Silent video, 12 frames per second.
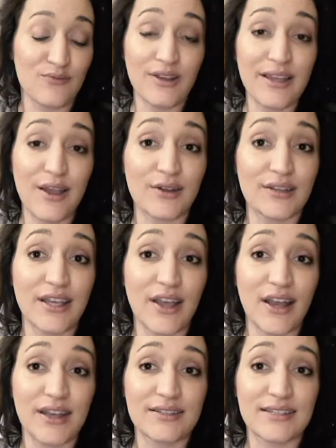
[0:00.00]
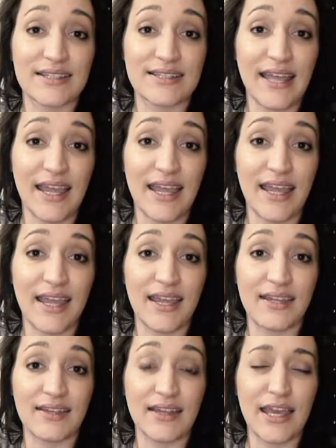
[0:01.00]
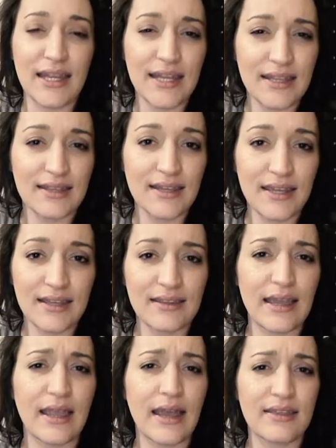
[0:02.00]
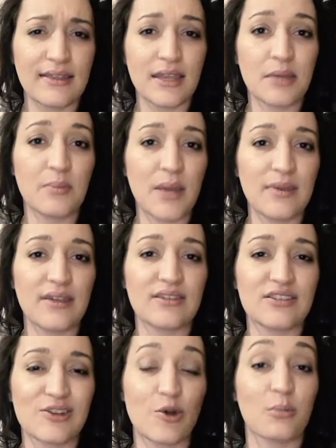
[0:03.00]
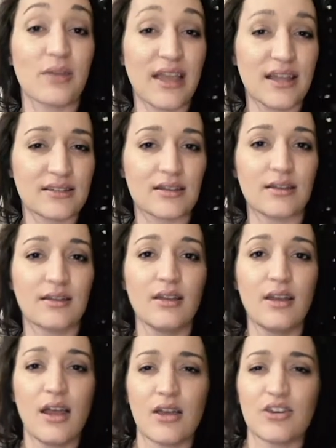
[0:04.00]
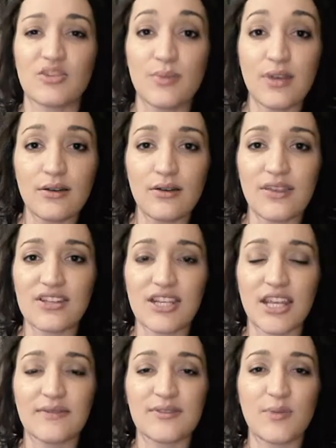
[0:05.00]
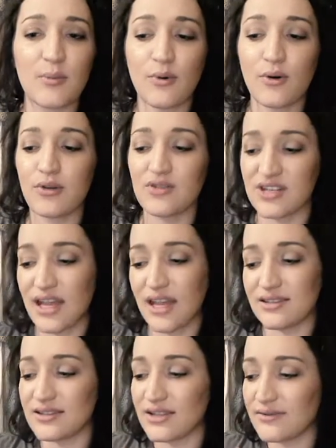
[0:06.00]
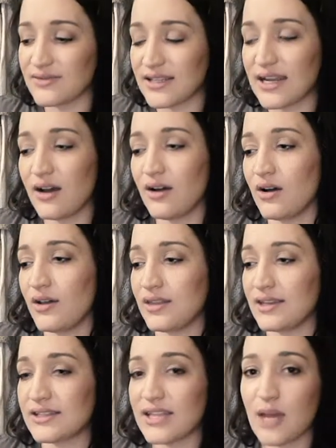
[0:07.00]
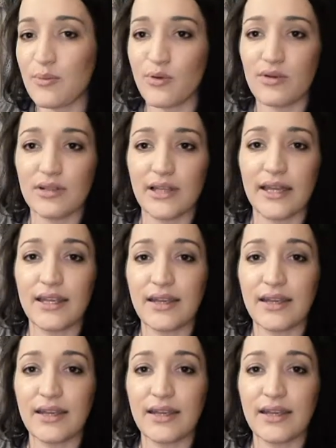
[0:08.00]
hardly got to say anything. Like, I think maybe she normally has a spiel that she gives people. She had stuff set out on the table, like